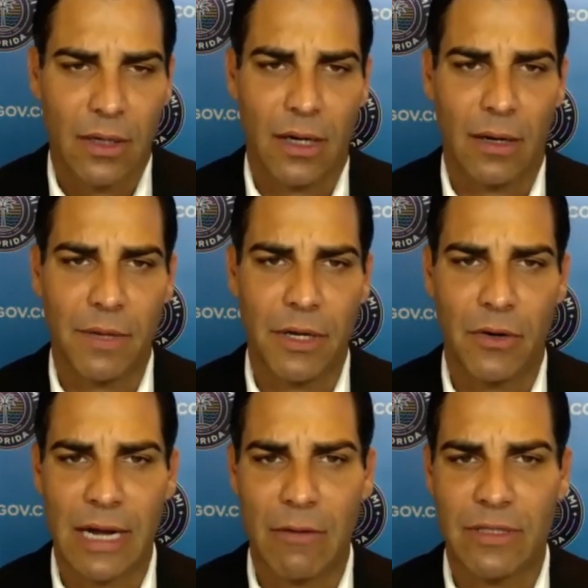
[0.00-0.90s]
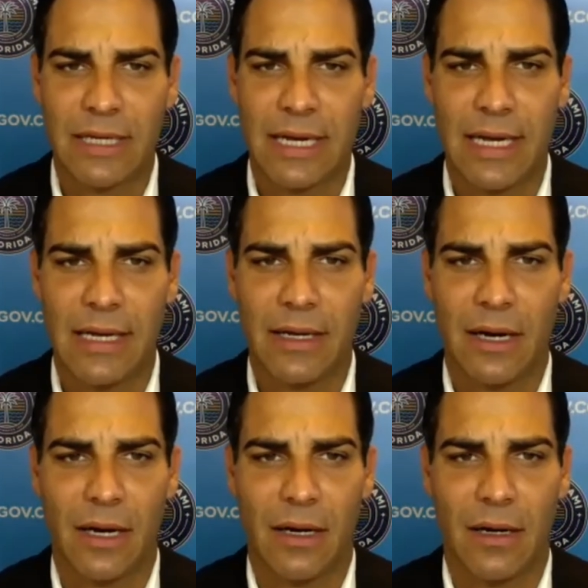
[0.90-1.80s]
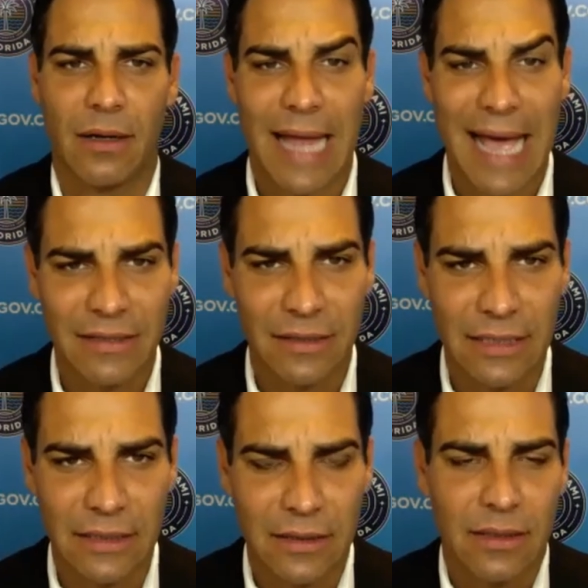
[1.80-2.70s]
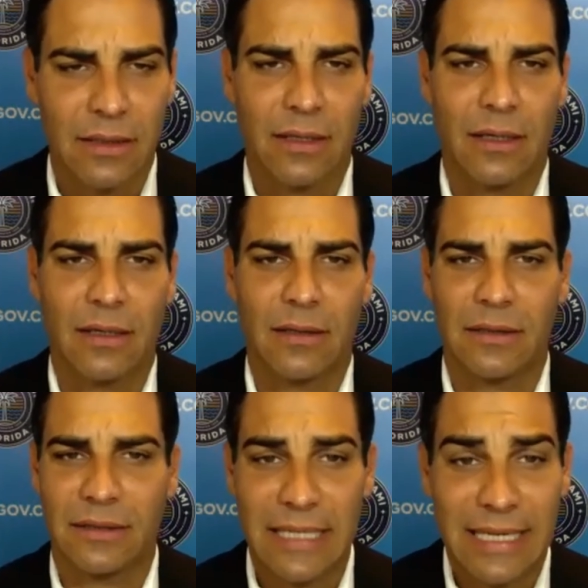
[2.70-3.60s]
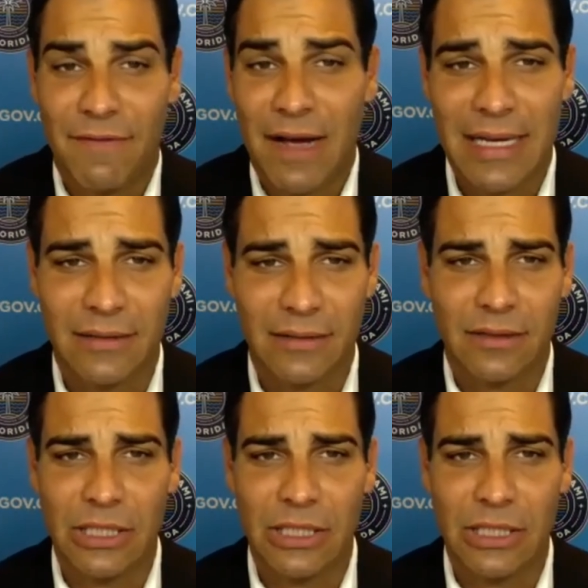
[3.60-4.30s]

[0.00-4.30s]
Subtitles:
And I would say, lastly, seek advice.